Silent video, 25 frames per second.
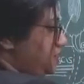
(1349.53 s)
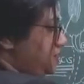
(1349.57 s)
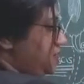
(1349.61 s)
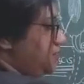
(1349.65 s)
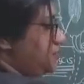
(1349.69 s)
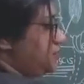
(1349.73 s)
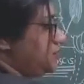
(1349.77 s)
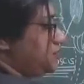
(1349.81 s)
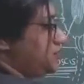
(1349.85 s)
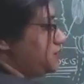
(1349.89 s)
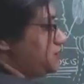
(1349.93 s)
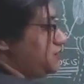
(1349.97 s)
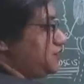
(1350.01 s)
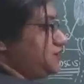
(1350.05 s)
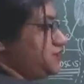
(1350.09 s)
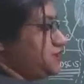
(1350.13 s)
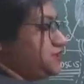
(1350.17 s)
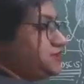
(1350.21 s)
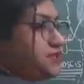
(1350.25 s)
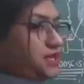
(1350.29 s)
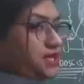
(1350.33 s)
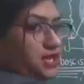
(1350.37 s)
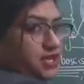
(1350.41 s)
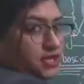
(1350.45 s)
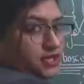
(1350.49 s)
this.
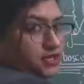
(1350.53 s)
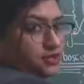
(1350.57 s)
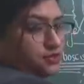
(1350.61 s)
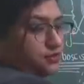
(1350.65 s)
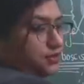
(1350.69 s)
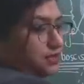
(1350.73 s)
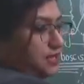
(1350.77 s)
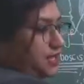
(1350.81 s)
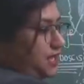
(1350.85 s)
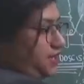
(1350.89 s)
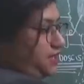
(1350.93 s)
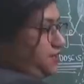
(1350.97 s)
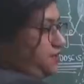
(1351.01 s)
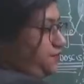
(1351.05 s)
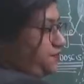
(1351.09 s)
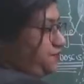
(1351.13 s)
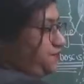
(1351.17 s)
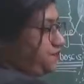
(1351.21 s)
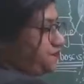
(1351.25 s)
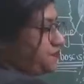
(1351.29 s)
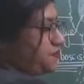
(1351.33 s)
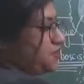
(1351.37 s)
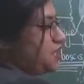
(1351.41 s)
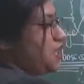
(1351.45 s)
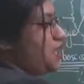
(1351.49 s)
This is the hind leg.
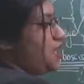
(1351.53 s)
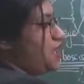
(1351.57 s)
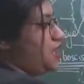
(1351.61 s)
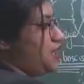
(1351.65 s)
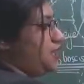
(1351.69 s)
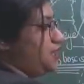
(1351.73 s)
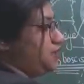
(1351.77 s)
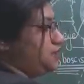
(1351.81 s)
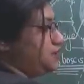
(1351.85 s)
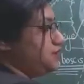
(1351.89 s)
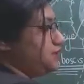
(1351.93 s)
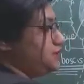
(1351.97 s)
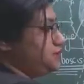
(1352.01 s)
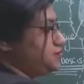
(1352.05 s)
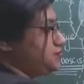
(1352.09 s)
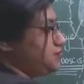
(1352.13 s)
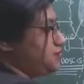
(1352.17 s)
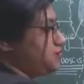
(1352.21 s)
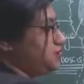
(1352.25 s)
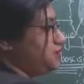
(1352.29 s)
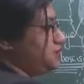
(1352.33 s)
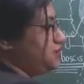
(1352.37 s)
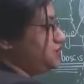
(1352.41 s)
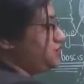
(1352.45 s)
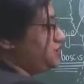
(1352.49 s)
In
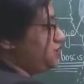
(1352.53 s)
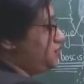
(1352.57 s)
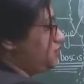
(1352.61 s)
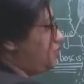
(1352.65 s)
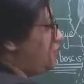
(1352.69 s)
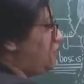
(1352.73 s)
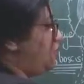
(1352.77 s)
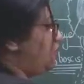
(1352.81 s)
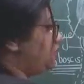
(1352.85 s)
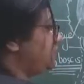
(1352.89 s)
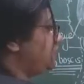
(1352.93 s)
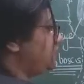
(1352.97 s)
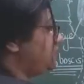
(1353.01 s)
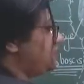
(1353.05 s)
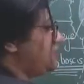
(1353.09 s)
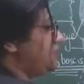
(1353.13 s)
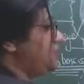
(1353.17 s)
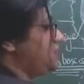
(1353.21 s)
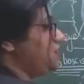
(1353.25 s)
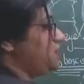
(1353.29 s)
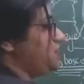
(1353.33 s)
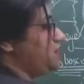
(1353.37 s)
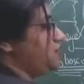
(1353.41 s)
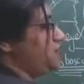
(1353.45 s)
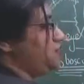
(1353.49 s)
this condition, other
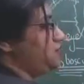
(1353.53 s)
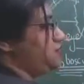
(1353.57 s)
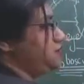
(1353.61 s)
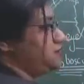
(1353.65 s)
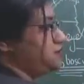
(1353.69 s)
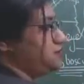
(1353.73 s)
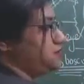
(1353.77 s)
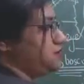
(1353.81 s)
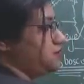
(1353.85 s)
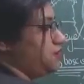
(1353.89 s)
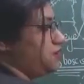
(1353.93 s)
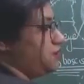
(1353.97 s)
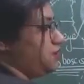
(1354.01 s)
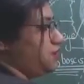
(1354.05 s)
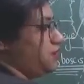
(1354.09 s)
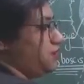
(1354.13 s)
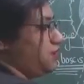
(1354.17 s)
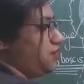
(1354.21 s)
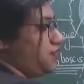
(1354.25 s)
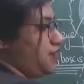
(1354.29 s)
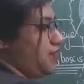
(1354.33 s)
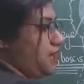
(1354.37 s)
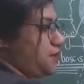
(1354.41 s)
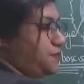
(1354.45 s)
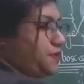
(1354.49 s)
than this
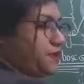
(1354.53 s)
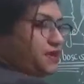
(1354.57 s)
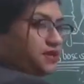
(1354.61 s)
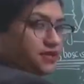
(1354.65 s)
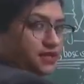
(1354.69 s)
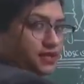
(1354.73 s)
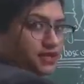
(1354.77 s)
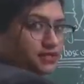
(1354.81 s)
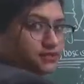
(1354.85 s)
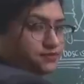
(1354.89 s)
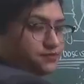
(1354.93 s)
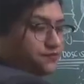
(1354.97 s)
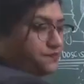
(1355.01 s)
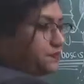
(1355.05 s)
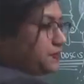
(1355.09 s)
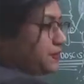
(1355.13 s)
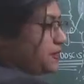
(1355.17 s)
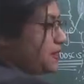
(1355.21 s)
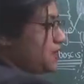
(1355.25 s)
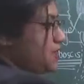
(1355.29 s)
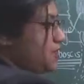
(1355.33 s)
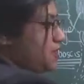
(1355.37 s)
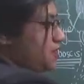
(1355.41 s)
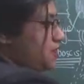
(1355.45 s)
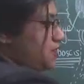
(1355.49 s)
appendage,
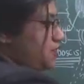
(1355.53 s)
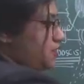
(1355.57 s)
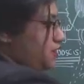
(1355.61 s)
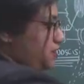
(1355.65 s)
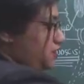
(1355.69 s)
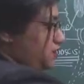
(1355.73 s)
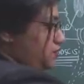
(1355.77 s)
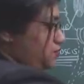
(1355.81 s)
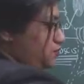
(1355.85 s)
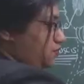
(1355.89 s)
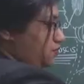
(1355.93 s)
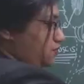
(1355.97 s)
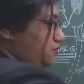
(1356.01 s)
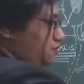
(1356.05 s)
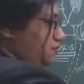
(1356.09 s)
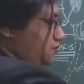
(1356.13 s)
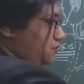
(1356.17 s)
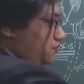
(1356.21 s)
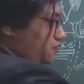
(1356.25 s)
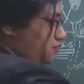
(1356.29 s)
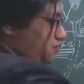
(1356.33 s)
it